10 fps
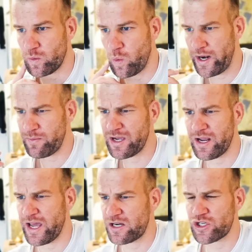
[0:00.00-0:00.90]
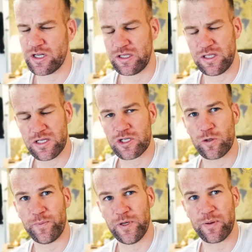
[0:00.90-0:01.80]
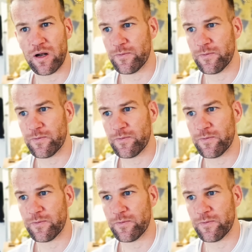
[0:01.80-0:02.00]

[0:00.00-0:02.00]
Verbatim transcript: what I'm gonna actually teach to people